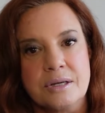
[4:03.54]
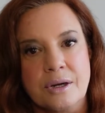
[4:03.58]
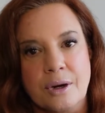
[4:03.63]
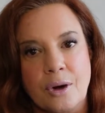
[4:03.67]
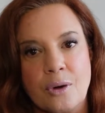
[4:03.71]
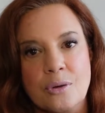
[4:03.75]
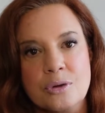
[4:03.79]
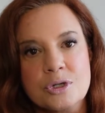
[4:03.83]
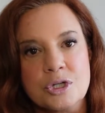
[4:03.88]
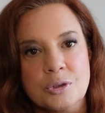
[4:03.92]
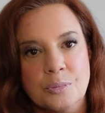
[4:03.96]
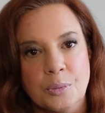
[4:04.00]

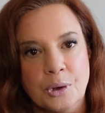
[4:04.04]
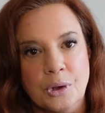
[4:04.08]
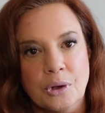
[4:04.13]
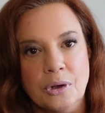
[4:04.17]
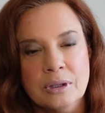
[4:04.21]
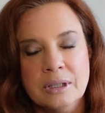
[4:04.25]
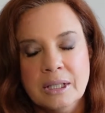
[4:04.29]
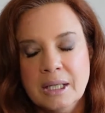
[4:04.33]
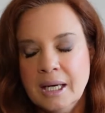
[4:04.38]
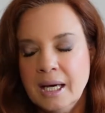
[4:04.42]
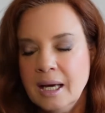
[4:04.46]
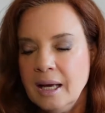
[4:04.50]

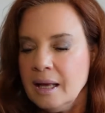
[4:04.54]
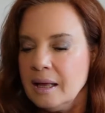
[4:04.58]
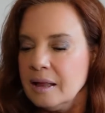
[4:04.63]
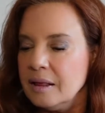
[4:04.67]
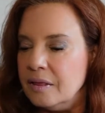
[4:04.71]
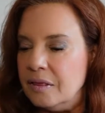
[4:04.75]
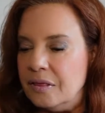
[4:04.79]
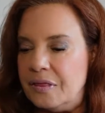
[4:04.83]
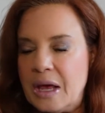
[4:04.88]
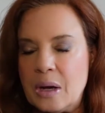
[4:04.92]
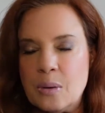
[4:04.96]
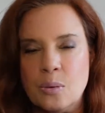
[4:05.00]
negotiable.
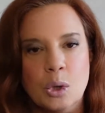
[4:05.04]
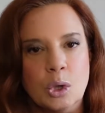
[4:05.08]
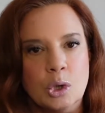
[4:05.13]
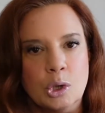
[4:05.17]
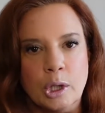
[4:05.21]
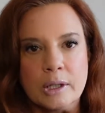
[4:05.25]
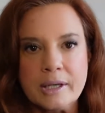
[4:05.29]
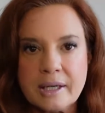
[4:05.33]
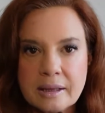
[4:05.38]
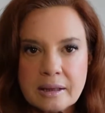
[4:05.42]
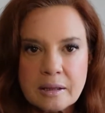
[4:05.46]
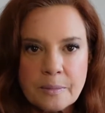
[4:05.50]
They will
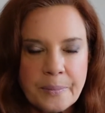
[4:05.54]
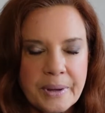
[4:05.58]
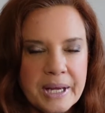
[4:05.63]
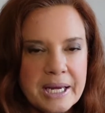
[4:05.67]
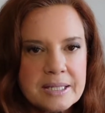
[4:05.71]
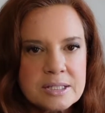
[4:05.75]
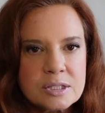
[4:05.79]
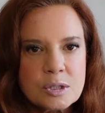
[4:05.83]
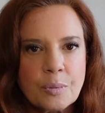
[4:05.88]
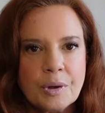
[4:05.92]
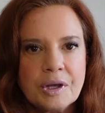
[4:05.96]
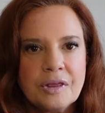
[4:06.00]
look at the
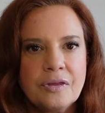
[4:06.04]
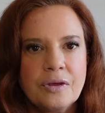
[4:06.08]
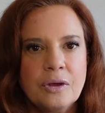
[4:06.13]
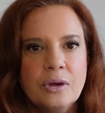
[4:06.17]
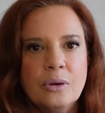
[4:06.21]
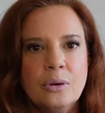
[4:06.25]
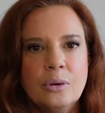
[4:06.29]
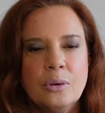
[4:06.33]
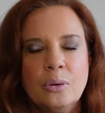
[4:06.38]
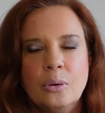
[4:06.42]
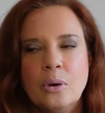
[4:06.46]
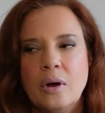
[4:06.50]
piece with
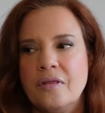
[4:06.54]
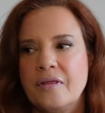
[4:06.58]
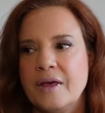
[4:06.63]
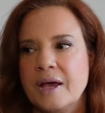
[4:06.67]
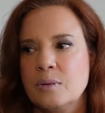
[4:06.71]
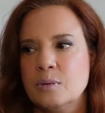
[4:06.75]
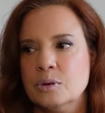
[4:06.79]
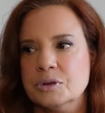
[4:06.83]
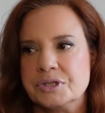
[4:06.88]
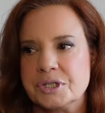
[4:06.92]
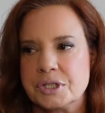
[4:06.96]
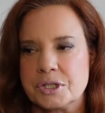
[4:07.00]
you, they
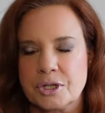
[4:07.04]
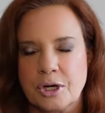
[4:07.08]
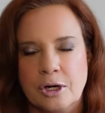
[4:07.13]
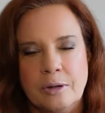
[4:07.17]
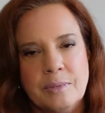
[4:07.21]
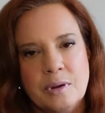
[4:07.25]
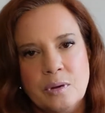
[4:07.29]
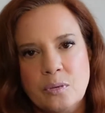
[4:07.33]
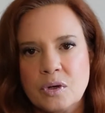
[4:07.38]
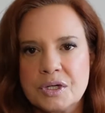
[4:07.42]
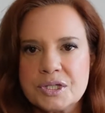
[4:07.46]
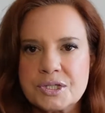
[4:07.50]
will
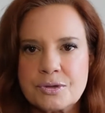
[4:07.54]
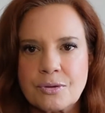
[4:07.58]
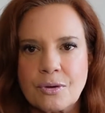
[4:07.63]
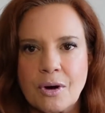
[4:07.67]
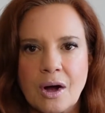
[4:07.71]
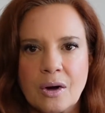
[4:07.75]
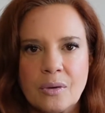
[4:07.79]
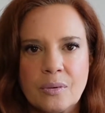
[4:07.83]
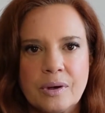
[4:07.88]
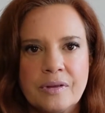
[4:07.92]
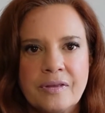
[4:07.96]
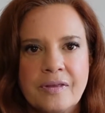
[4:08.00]
determine what's
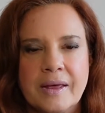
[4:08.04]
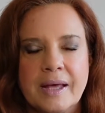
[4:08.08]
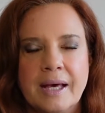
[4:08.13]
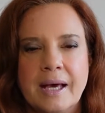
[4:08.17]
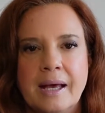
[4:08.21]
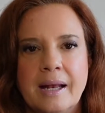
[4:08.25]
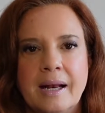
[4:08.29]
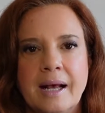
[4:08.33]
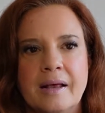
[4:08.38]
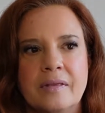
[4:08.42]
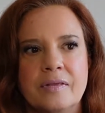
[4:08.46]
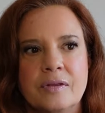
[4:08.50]
wrong with
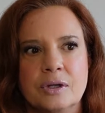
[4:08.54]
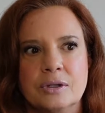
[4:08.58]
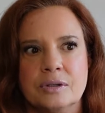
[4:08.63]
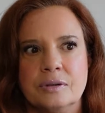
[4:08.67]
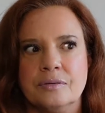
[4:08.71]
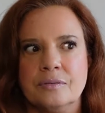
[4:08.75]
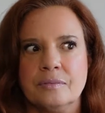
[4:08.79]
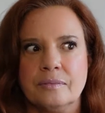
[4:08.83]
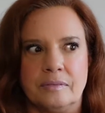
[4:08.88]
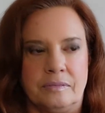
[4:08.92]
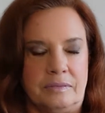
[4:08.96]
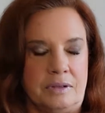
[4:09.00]
it, and
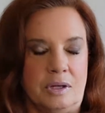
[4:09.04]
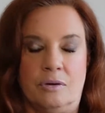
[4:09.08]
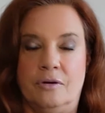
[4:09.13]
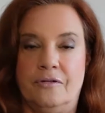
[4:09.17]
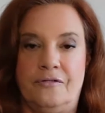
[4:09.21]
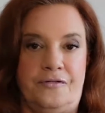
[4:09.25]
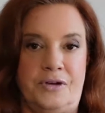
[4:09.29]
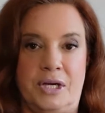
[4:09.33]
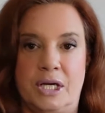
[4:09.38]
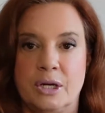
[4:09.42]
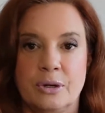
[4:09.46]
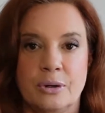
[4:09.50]
they'll they'll
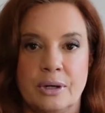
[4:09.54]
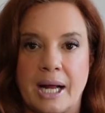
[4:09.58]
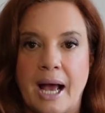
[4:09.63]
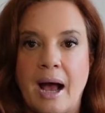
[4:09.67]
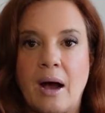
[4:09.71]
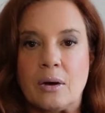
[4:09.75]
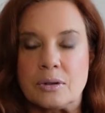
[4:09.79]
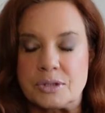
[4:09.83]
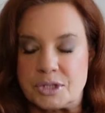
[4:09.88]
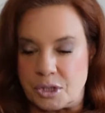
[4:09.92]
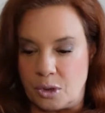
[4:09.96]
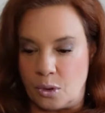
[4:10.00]
figure it
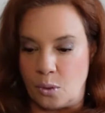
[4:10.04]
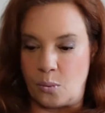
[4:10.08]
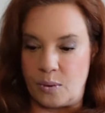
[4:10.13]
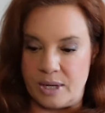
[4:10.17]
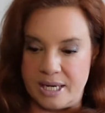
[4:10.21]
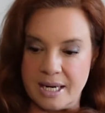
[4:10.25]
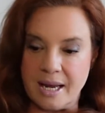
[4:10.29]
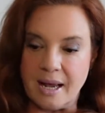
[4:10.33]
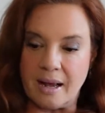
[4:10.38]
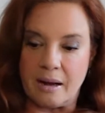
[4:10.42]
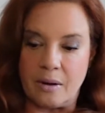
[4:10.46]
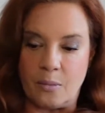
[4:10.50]
out. So
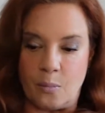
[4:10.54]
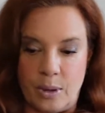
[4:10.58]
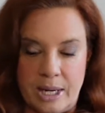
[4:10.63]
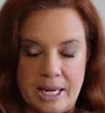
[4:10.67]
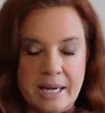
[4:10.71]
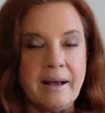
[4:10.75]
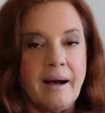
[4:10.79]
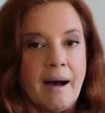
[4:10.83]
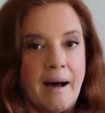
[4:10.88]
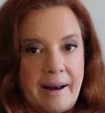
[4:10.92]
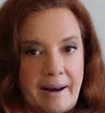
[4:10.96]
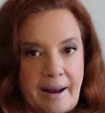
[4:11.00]
we, we
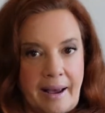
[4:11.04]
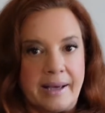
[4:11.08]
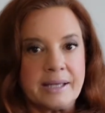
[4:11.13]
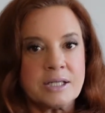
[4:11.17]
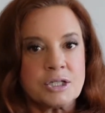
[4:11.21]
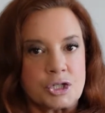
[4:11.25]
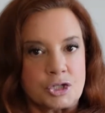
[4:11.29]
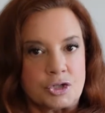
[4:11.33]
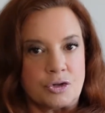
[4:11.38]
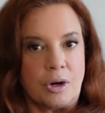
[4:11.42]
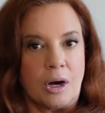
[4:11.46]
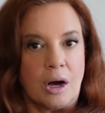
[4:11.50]
got
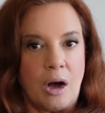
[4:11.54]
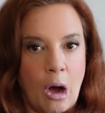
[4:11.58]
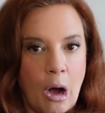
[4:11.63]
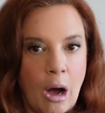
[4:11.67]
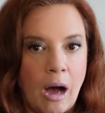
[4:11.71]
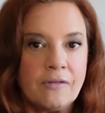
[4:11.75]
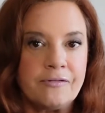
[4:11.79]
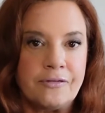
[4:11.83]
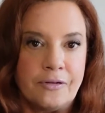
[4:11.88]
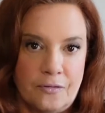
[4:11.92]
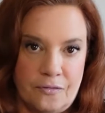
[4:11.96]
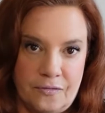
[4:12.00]
extra
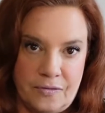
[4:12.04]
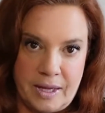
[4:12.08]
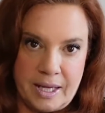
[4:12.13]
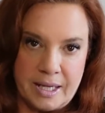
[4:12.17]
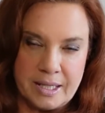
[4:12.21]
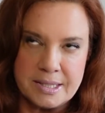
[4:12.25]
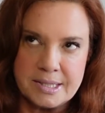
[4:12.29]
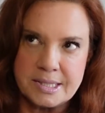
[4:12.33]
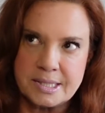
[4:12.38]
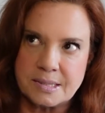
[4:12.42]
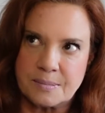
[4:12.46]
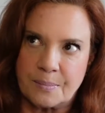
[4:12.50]
off of
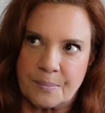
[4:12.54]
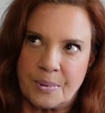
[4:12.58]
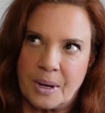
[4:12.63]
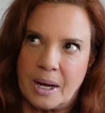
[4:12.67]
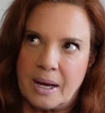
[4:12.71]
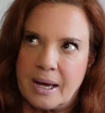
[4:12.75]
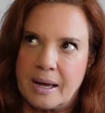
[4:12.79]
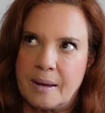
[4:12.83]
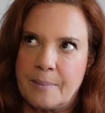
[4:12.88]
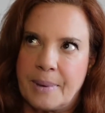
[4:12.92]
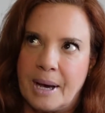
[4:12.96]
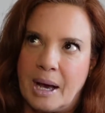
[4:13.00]
this
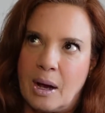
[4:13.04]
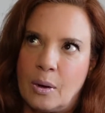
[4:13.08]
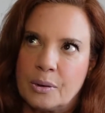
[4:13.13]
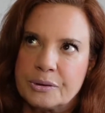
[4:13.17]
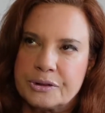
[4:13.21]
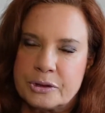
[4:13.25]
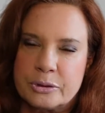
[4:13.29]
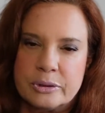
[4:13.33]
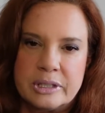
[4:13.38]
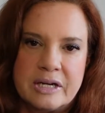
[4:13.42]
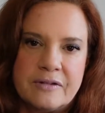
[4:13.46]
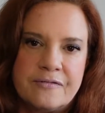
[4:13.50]
by
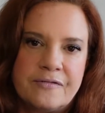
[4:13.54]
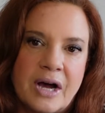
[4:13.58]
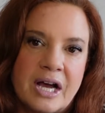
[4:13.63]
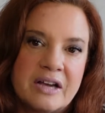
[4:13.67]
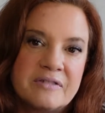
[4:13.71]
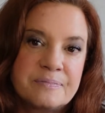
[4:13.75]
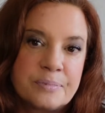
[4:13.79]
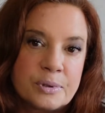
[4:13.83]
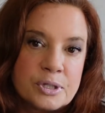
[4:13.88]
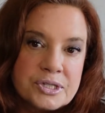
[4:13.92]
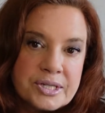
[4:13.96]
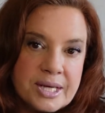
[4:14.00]
about
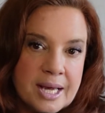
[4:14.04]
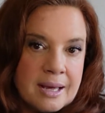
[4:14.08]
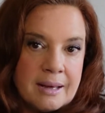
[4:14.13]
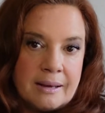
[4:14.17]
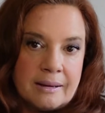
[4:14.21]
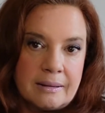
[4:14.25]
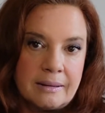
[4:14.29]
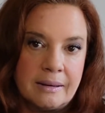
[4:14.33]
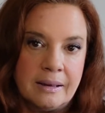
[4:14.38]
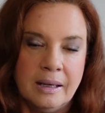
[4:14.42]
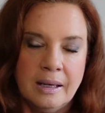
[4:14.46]
thirty-five percent.